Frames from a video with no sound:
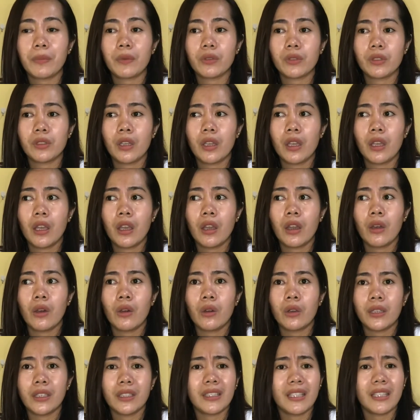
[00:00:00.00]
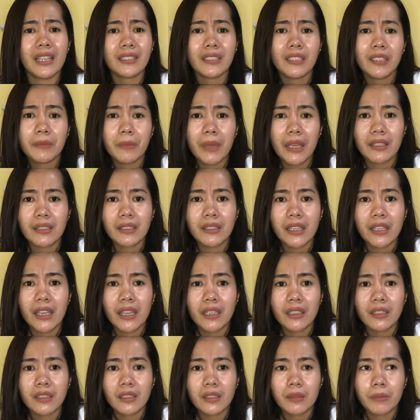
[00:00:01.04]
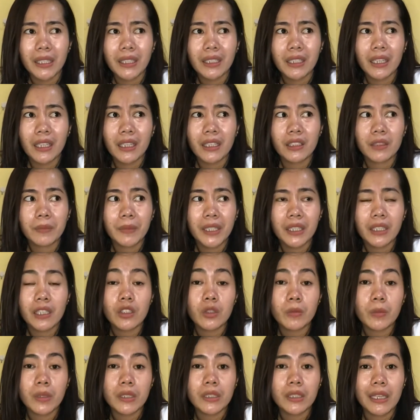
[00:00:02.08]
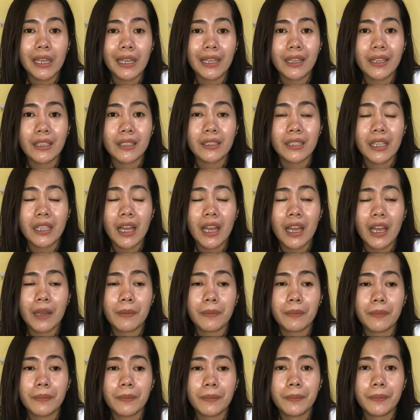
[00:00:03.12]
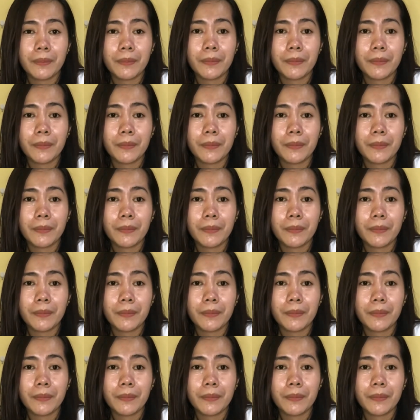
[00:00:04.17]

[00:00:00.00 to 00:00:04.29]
Cause it doesn't make sense. Ba't ka sumasali sa app?